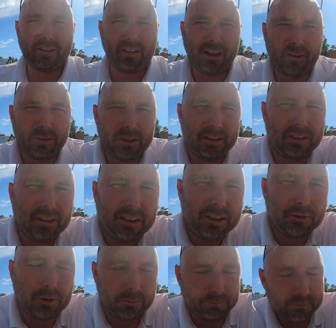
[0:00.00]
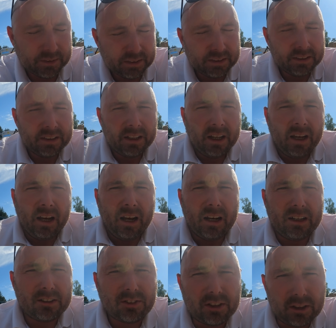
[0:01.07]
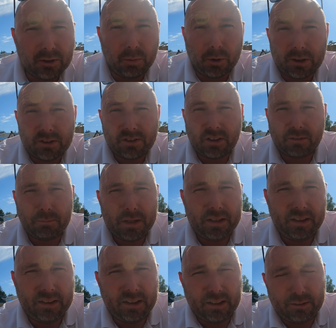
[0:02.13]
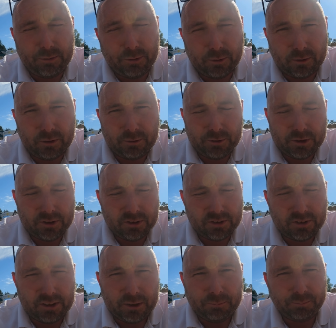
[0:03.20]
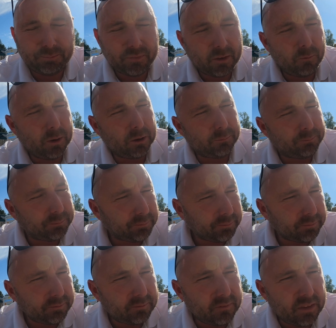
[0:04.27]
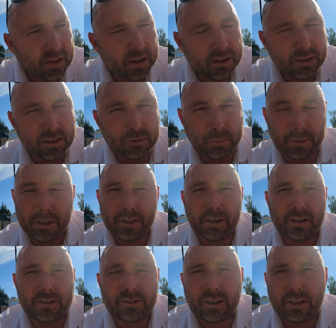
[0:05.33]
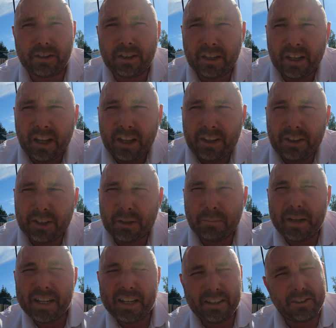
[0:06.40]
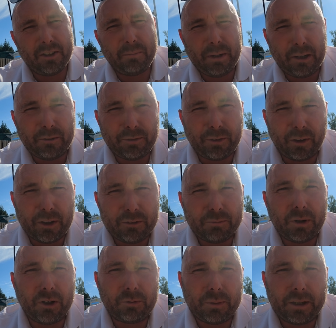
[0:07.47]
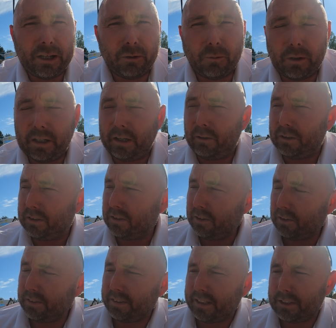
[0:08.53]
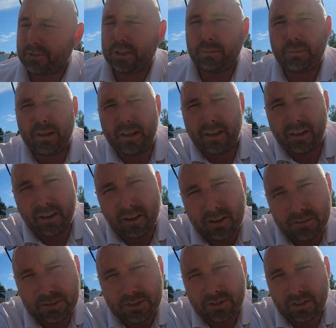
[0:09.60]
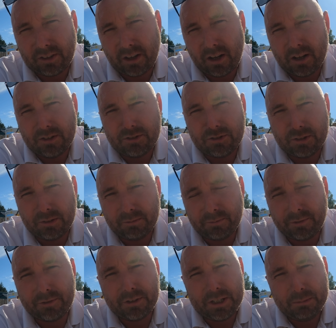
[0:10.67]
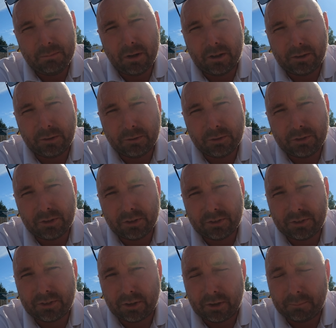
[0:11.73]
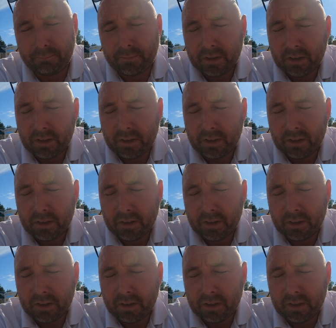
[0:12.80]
an Audi e-tron. So what does a Mini get for efficiency? Well, it's pretty good. So you can make it do about 5 miles per kilowatt hour. On that trip there, I've just done 103 miles non-stop,